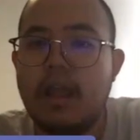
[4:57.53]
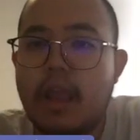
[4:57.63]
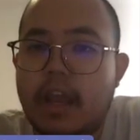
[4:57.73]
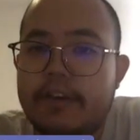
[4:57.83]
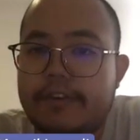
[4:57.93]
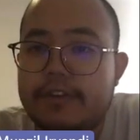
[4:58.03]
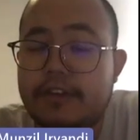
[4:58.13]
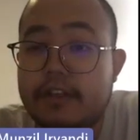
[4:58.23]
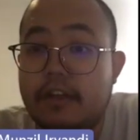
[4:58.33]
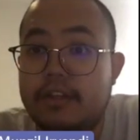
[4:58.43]
And for
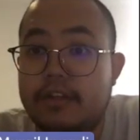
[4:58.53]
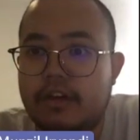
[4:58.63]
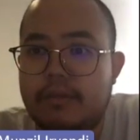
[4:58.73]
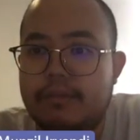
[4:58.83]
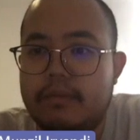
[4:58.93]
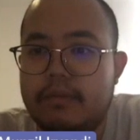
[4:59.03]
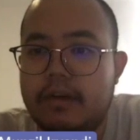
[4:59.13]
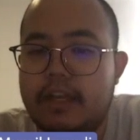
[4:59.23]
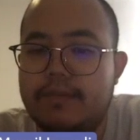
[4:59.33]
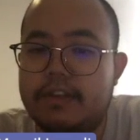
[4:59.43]
Uniqlo Europe,
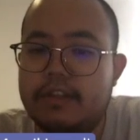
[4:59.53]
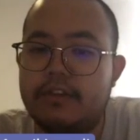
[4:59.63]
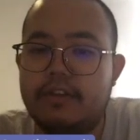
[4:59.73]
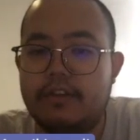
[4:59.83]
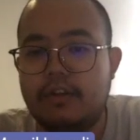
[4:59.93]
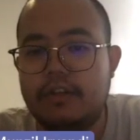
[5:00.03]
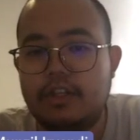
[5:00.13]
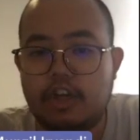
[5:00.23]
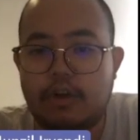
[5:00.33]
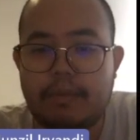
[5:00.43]
even though Uniqlo
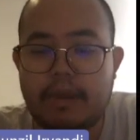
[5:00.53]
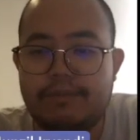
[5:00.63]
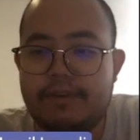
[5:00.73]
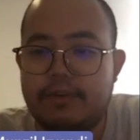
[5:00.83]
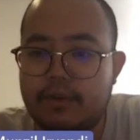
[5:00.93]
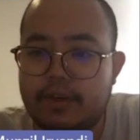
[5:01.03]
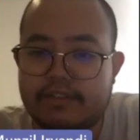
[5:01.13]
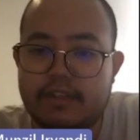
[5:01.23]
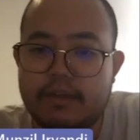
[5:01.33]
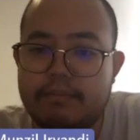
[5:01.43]
Europe haven't
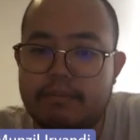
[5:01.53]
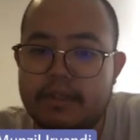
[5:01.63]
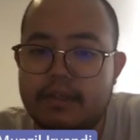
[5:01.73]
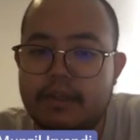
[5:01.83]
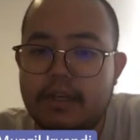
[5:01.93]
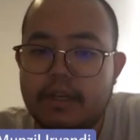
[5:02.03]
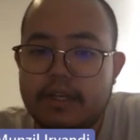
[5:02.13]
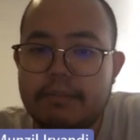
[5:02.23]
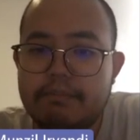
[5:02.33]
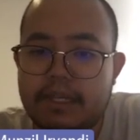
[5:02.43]
reached the
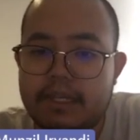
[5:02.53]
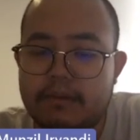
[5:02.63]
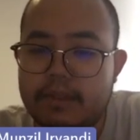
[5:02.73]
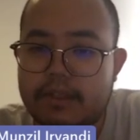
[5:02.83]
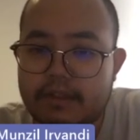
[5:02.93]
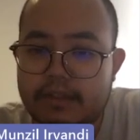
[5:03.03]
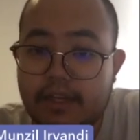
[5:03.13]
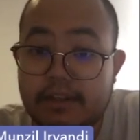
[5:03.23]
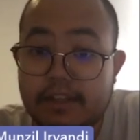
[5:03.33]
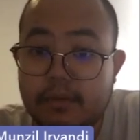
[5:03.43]
mean within
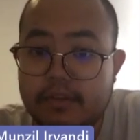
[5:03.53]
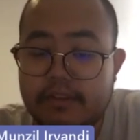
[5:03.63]
10 years, which is